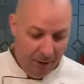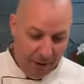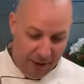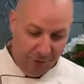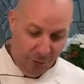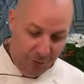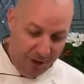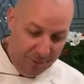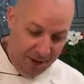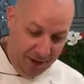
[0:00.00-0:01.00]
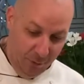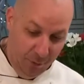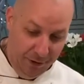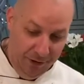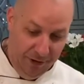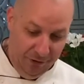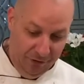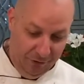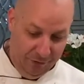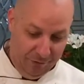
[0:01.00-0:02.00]
I totally recommend getting one of
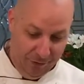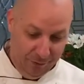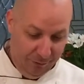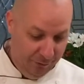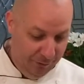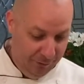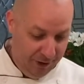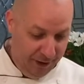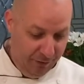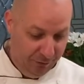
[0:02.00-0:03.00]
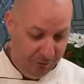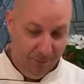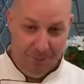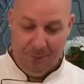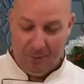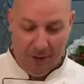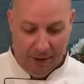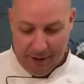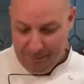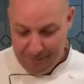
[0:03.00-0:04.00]
these funnel guys from
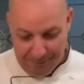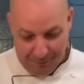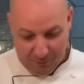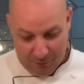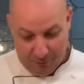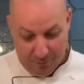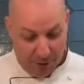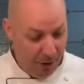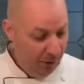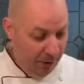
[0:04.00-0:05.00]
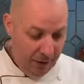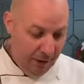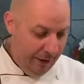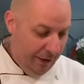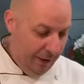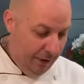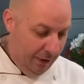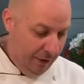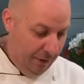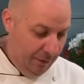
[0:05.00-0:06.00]
Ball.
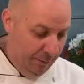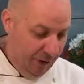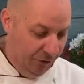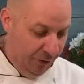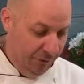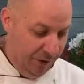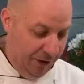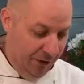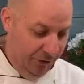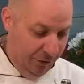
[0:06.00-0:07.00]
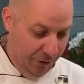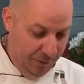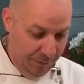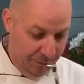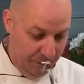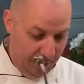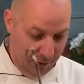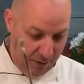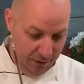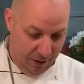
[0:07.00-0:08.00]
It makes your life a lot easier.
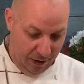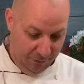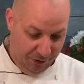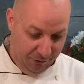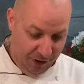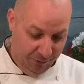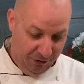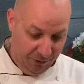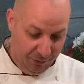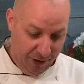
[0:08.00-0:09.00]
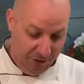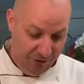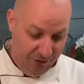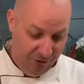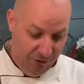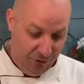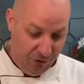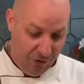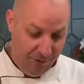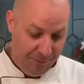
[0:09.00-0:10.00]
Definitely helps get the product into the
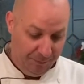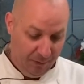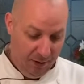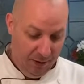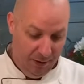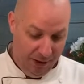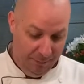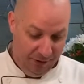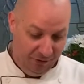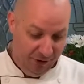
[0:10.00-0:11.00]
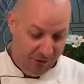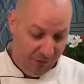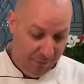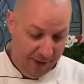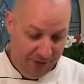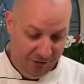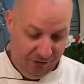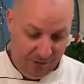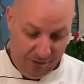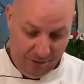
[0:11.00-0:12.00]
jar and makes less of a mess.